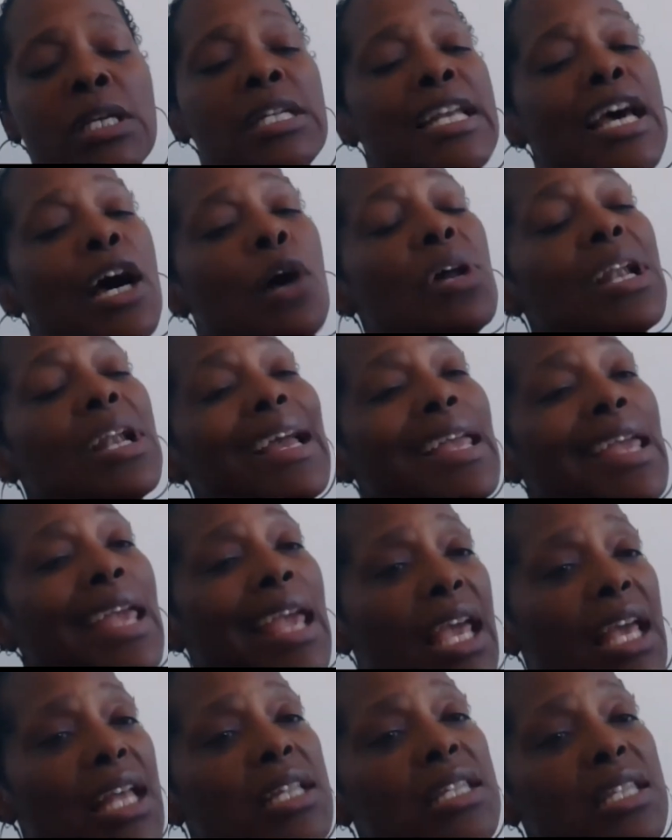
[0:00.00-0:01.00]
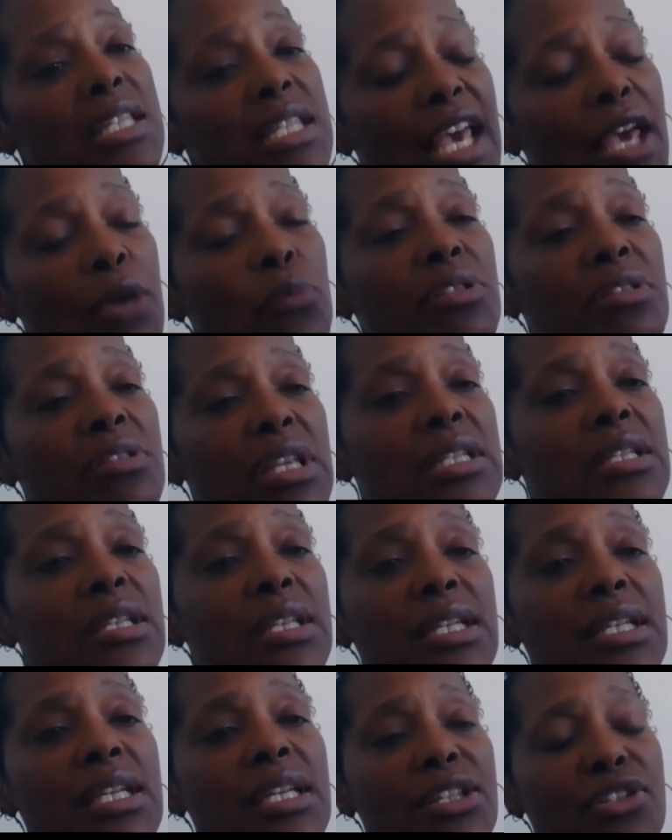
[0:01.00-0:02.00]
Now, what I can say with these
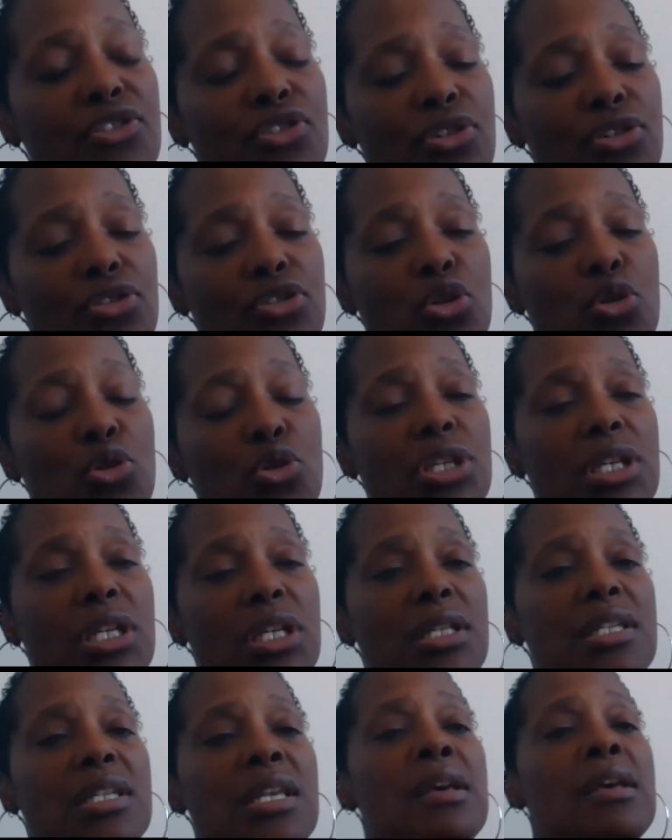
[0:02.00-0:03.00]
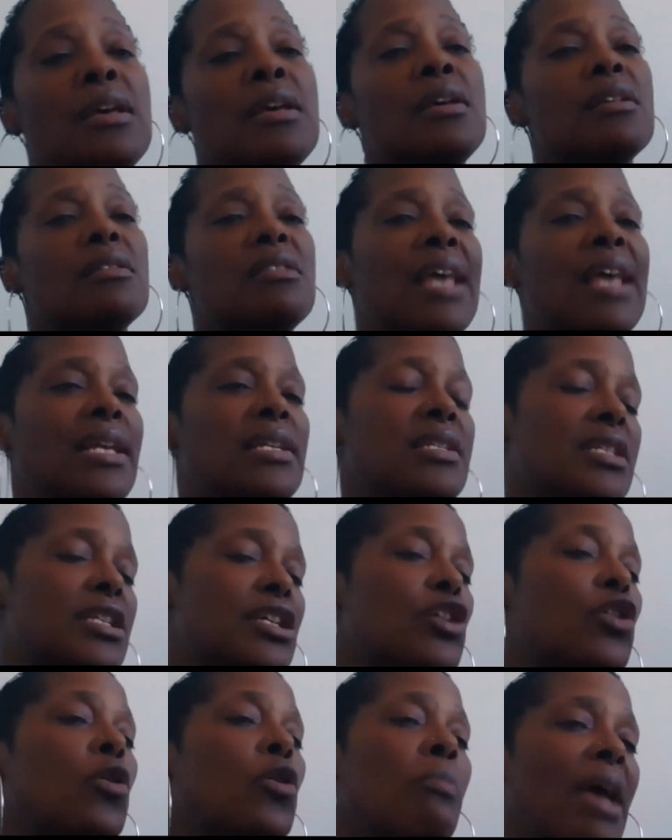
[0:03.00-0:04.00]
lending institutions, they
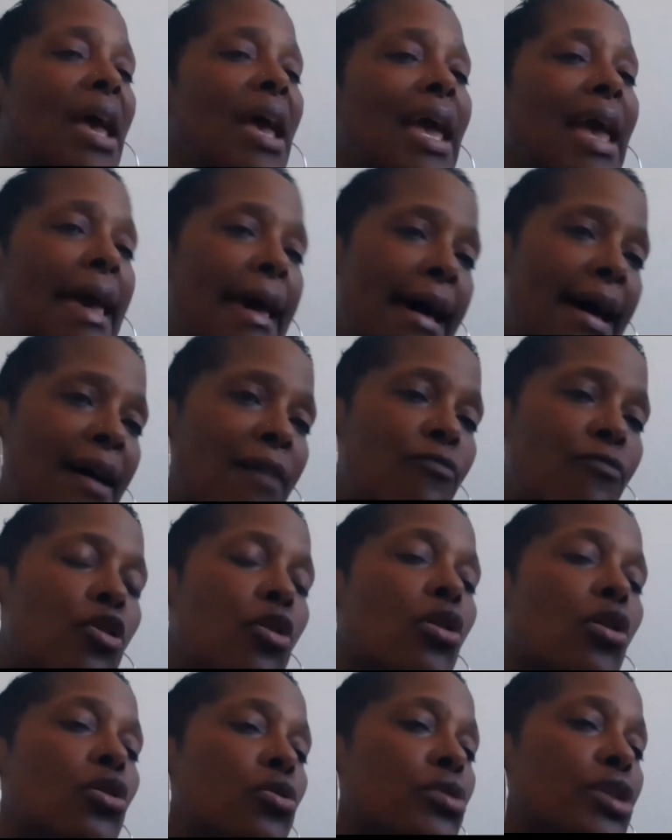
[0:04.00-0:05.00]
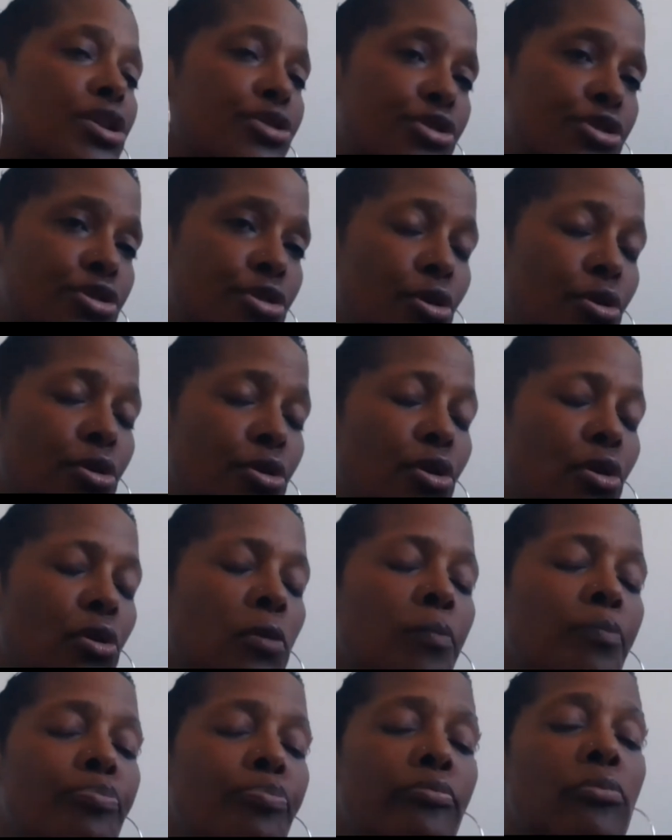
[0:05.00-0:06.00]
still may have their own
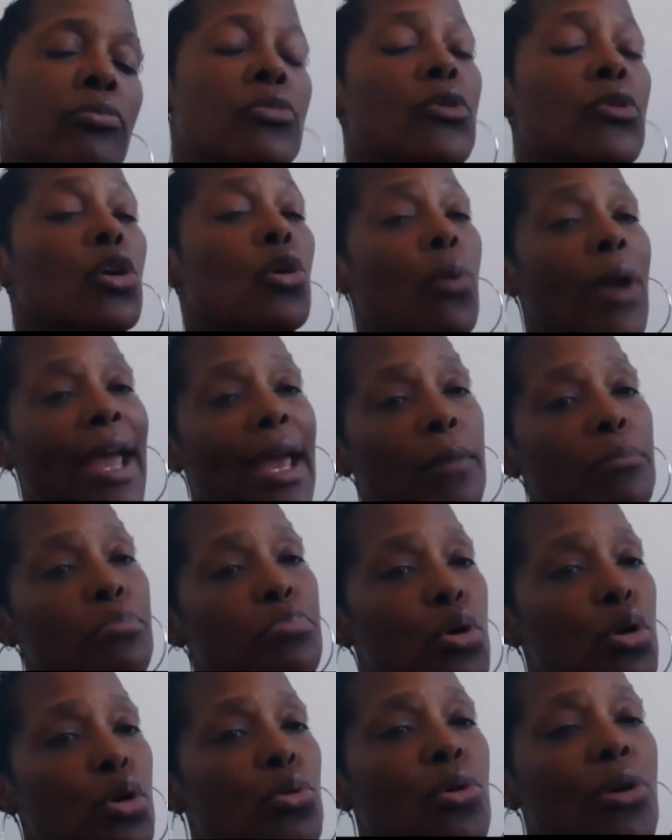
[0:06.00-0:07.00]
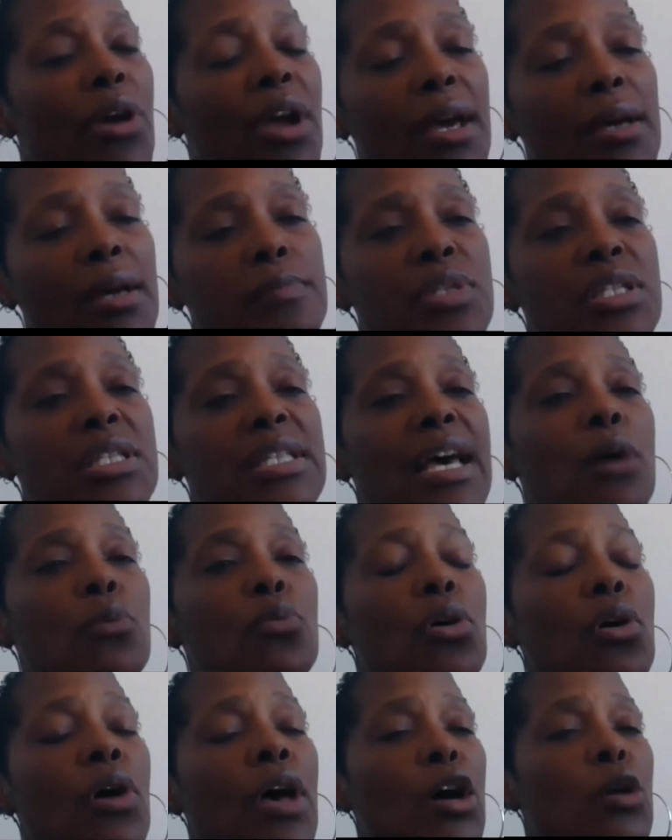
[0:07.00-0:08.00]
internal grant programs that
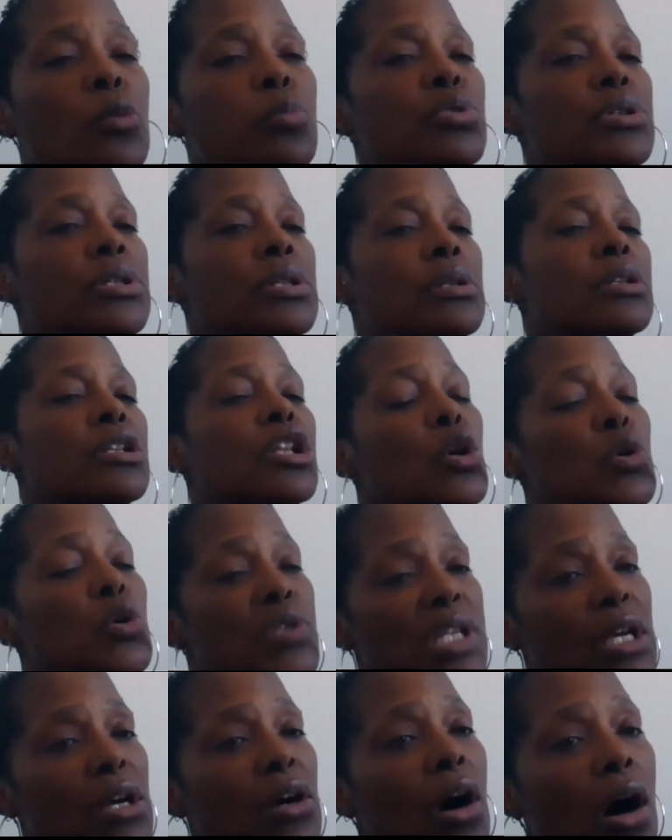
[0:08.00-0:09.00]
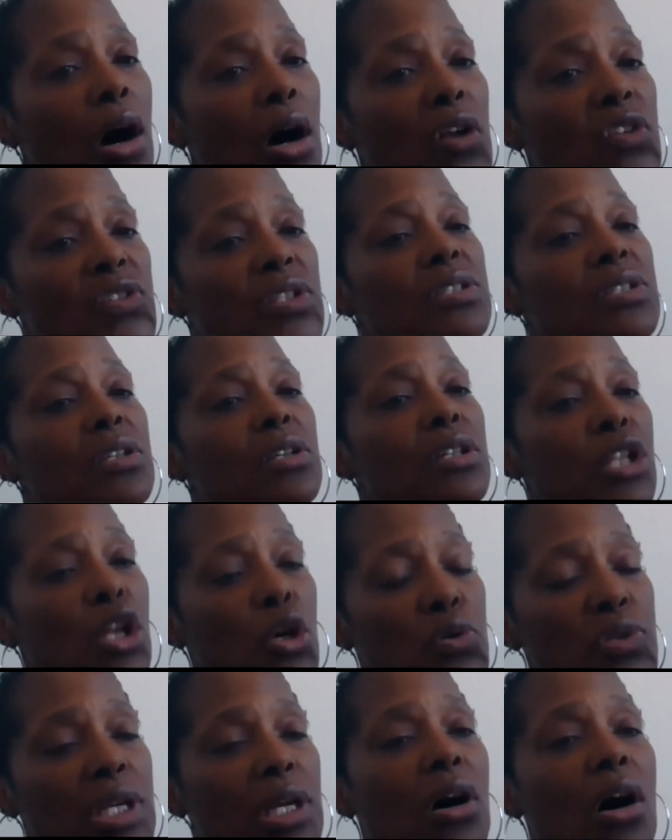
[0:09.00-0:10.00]
will help with closing costs, because the
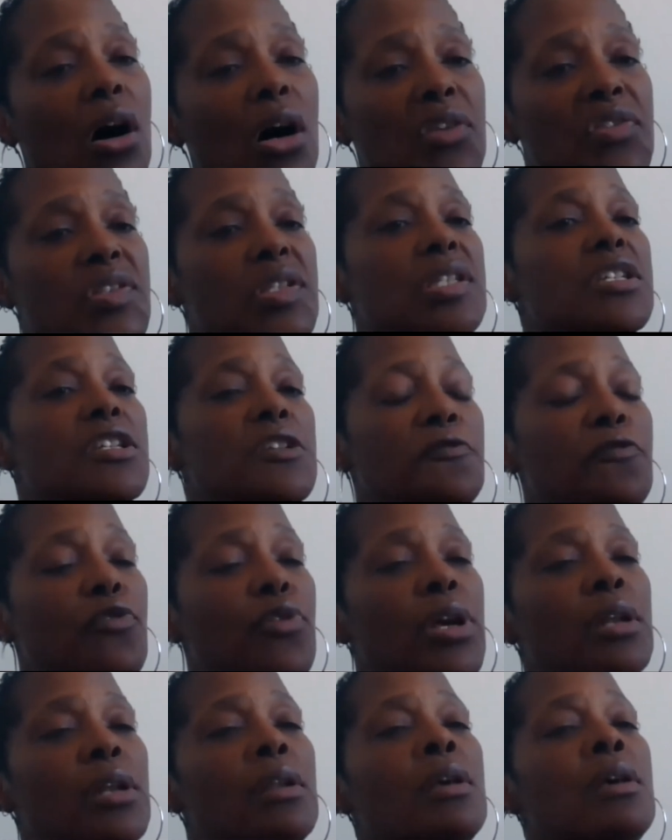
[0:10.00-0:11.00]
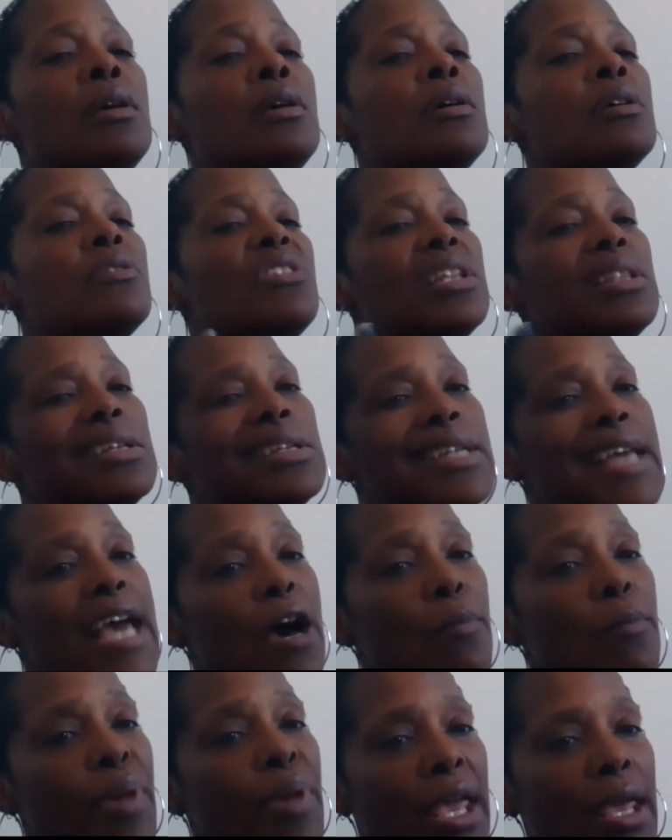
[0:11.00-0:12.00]
closing cost is different than the
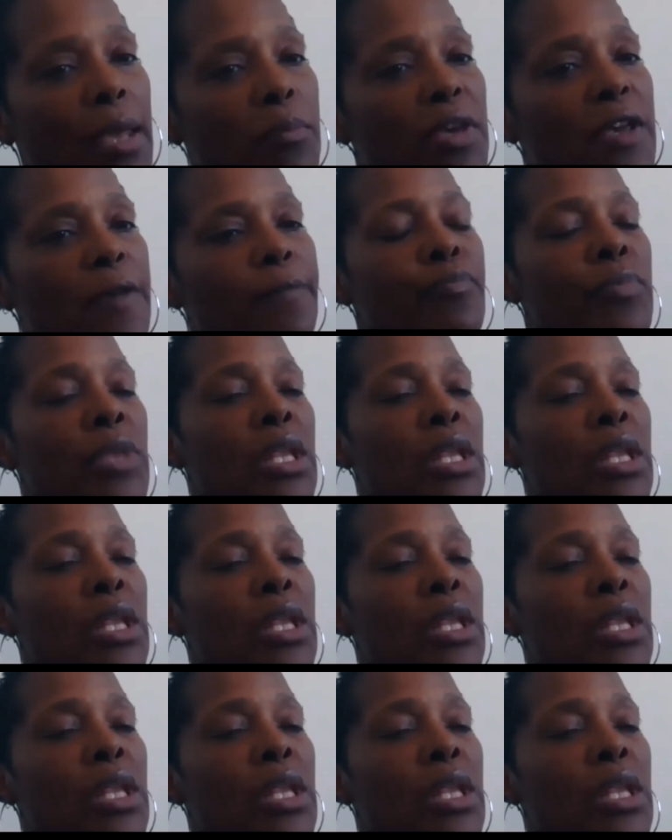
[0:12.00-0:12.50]
down payment.